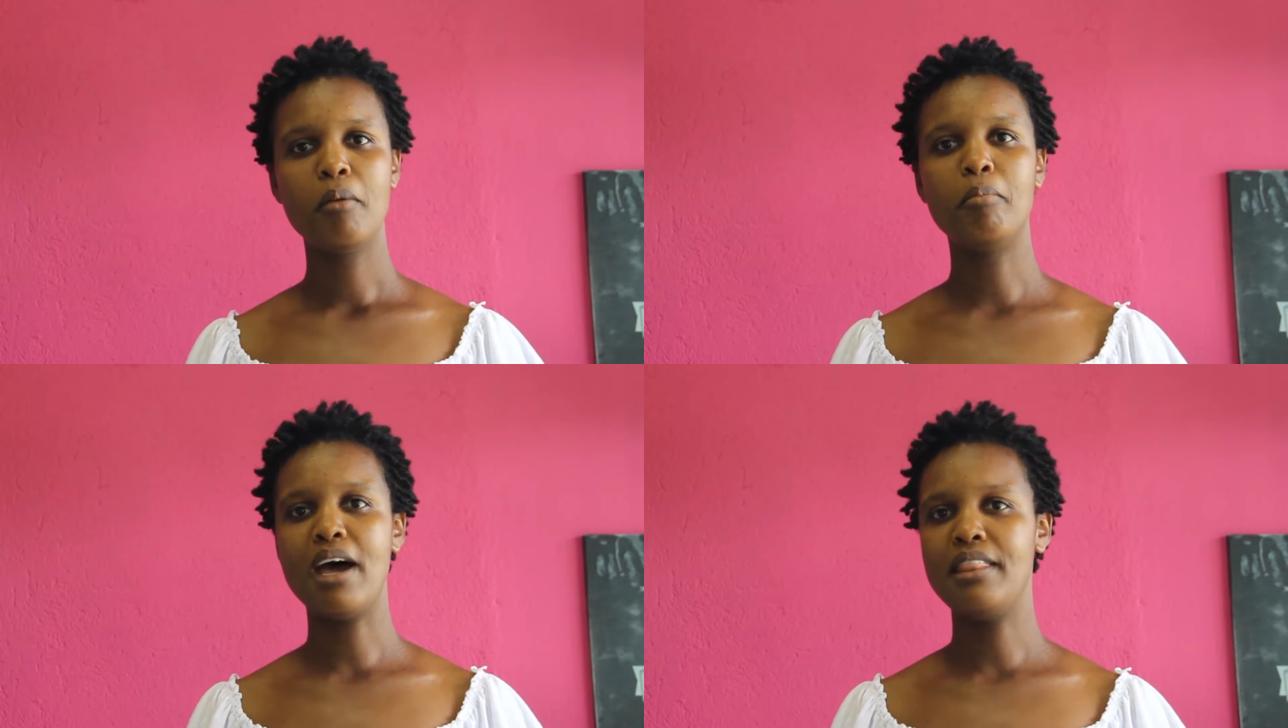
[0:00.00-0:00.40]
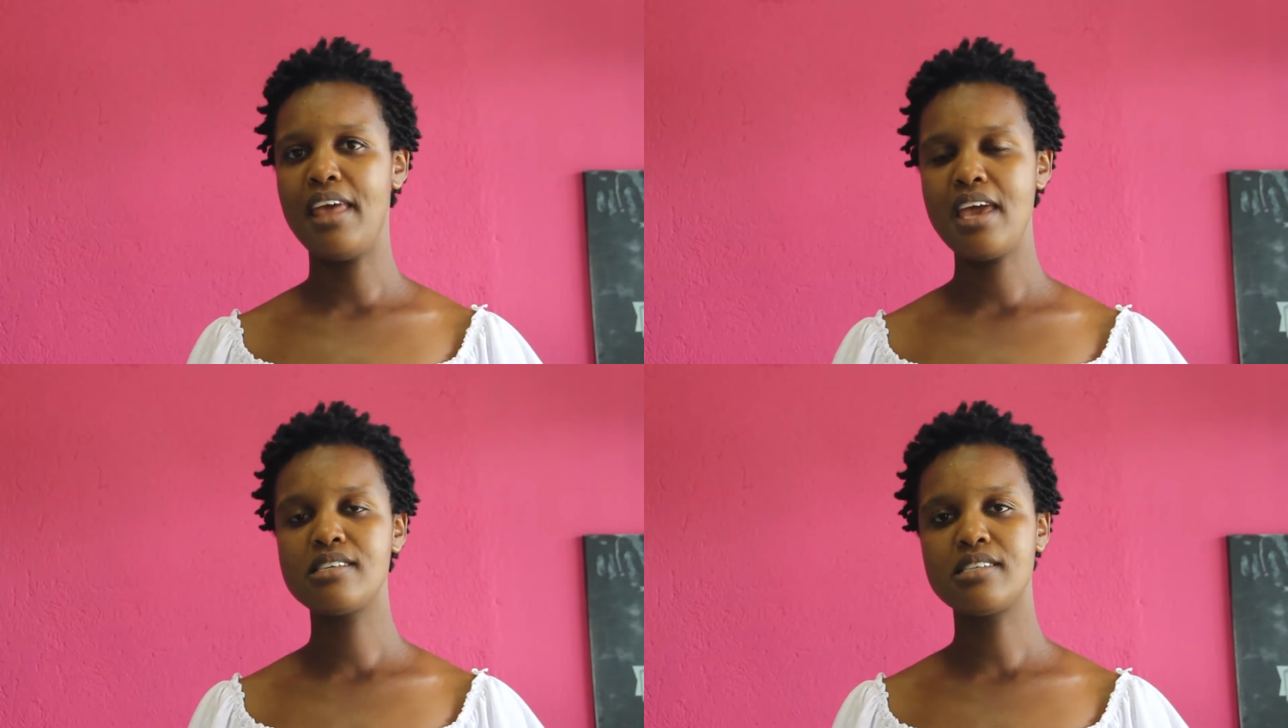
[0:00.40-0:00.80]
but
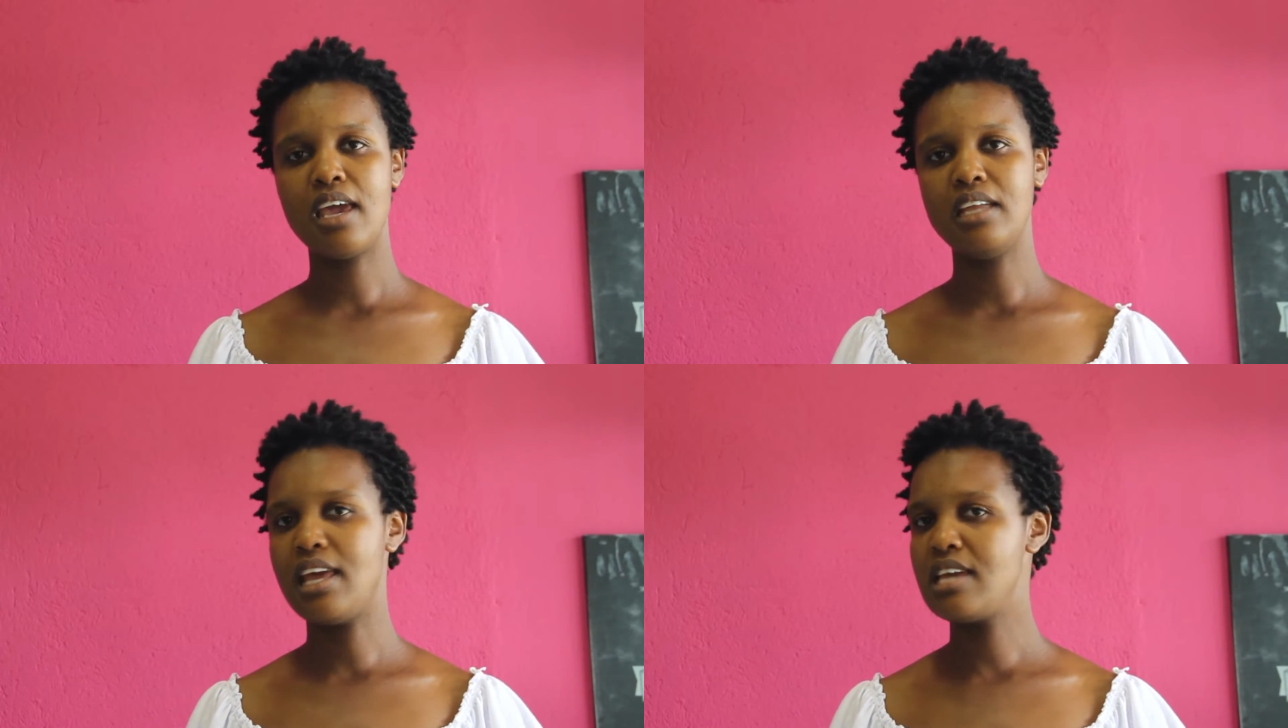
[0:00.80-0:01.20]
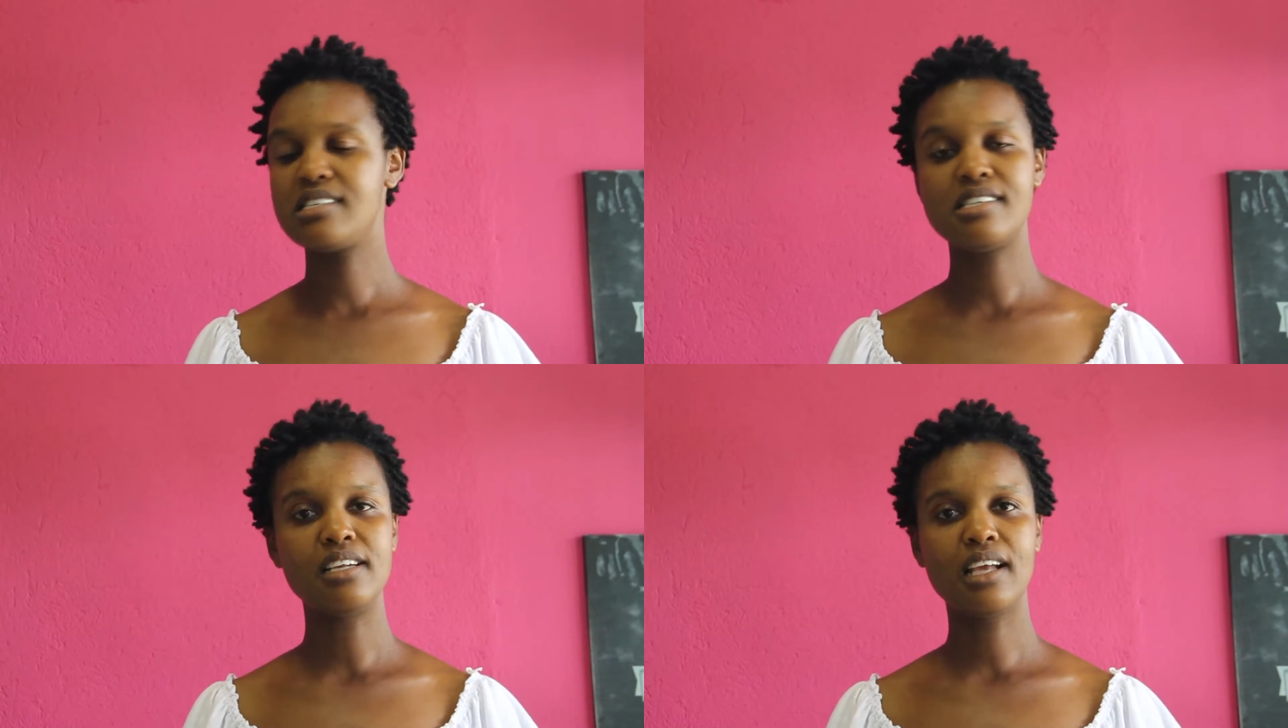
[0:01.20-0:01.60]
they say they
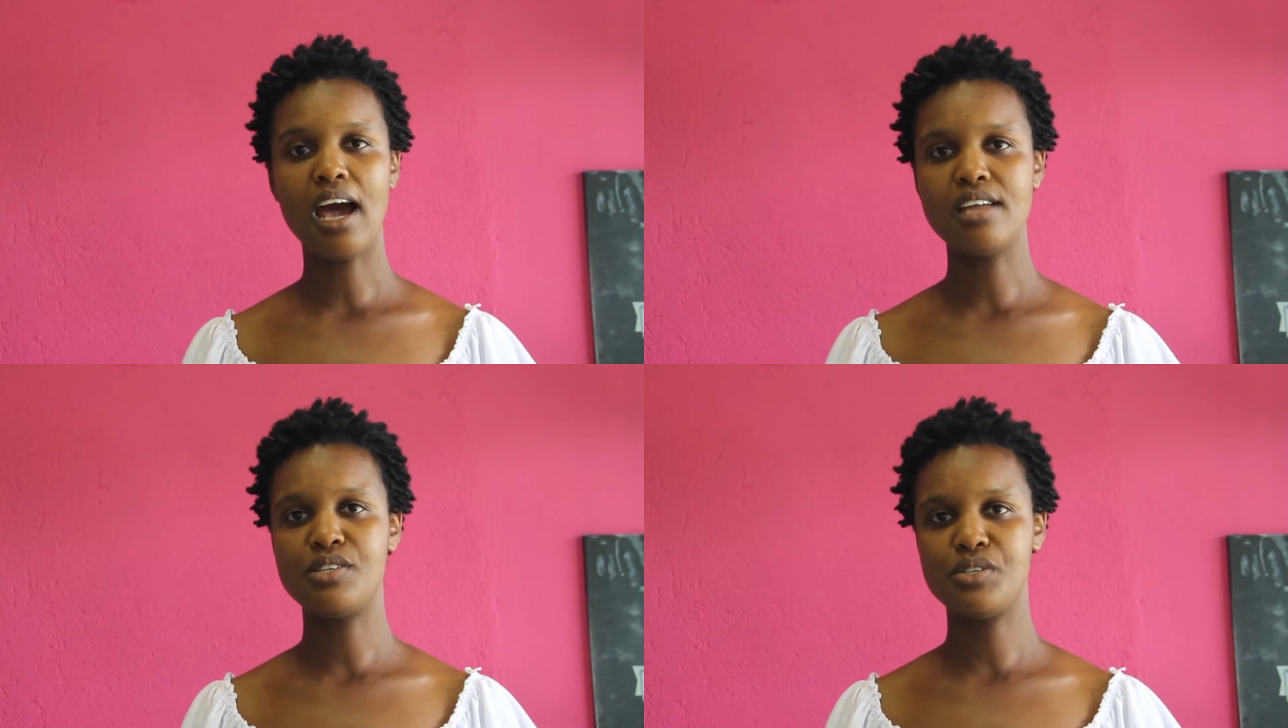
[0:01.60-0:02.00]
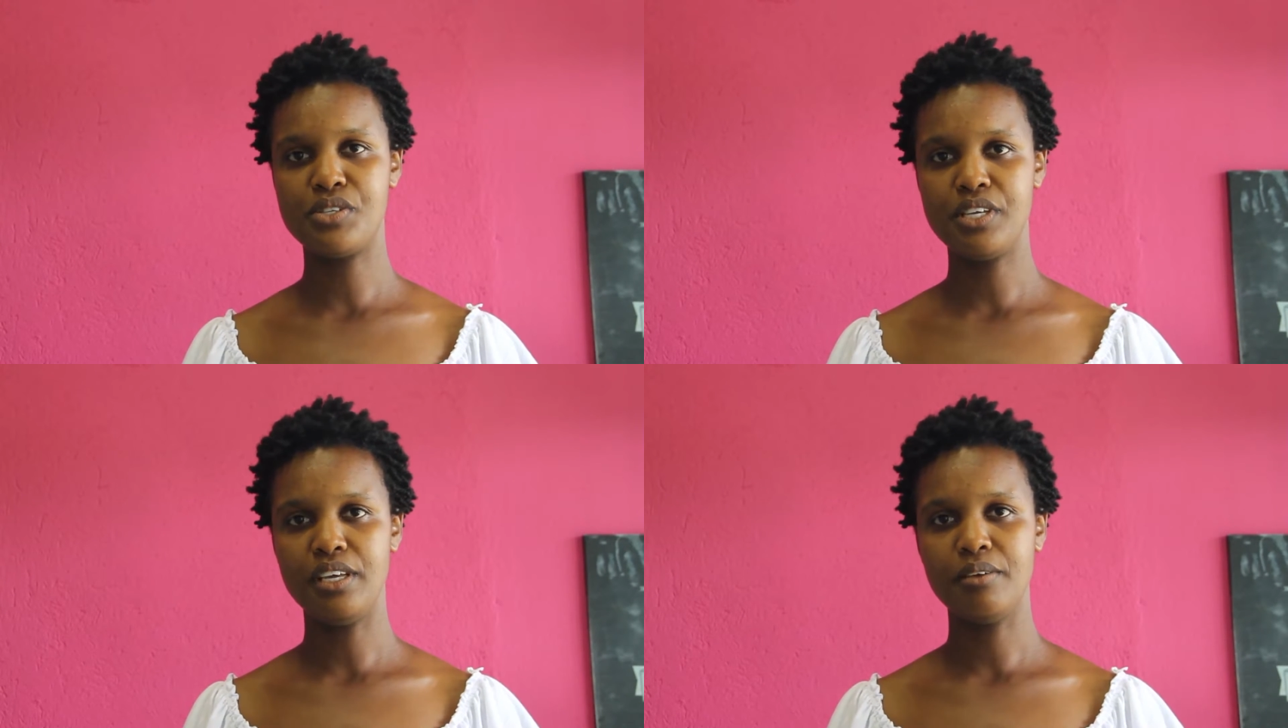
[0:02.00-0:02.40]
still can't
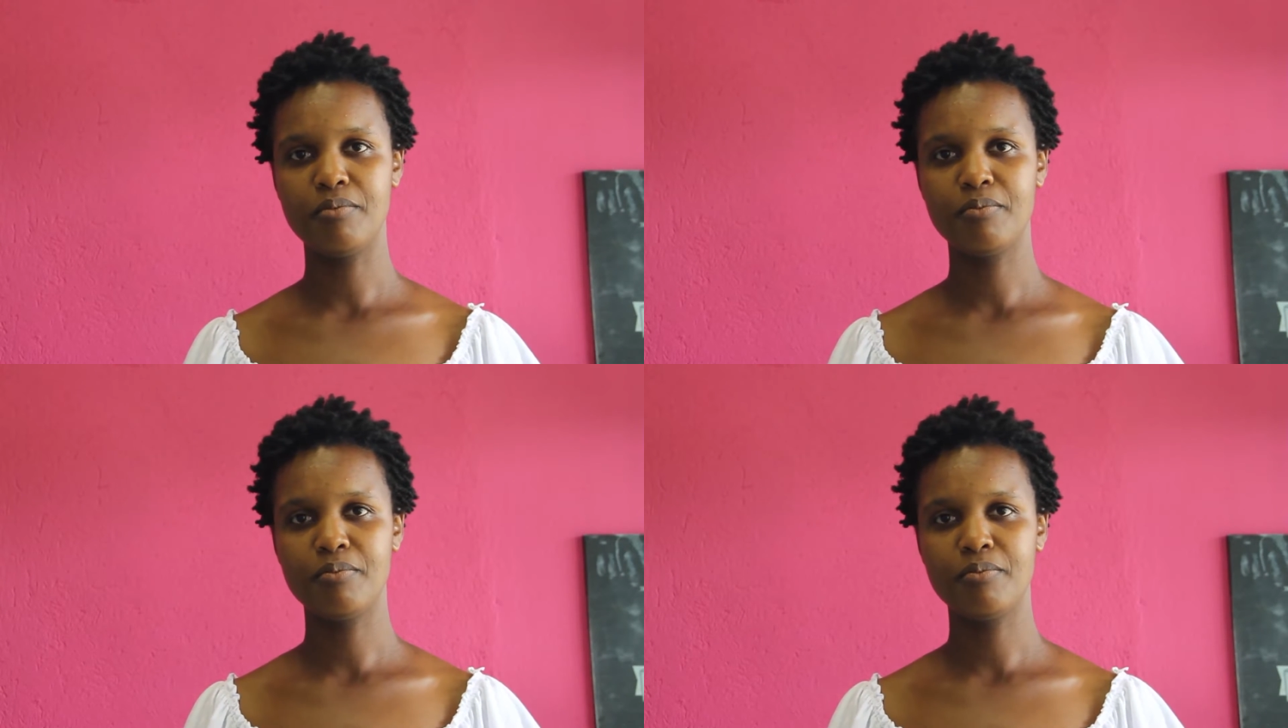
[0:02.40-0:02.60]
see.